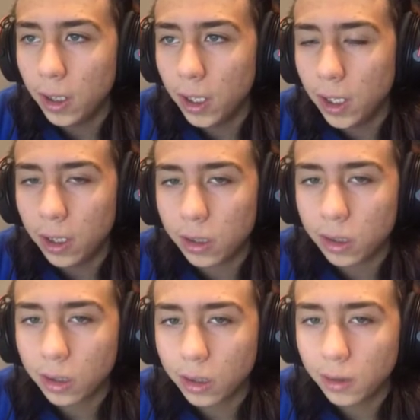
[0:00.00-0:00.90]

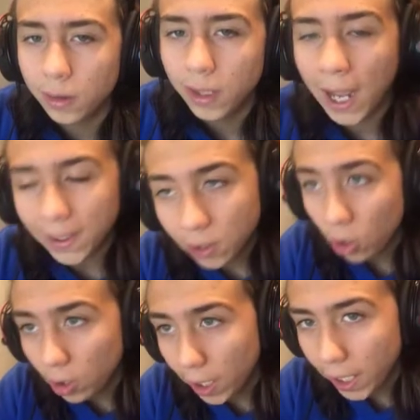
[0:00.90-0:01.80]
is that
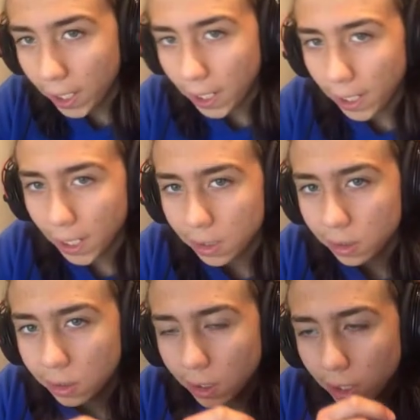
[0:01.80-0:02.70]

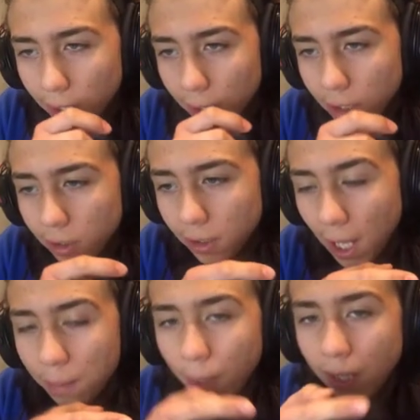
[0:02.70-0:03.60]

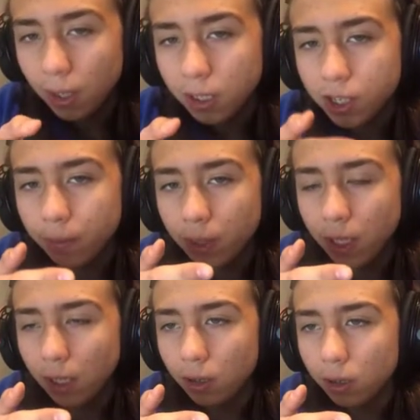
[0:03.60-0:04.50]
that made
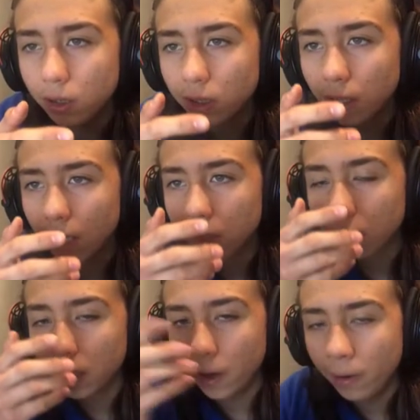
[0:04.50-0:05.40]
Germany get
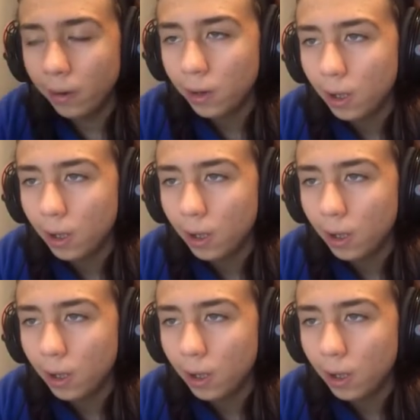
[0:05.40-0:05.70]
scared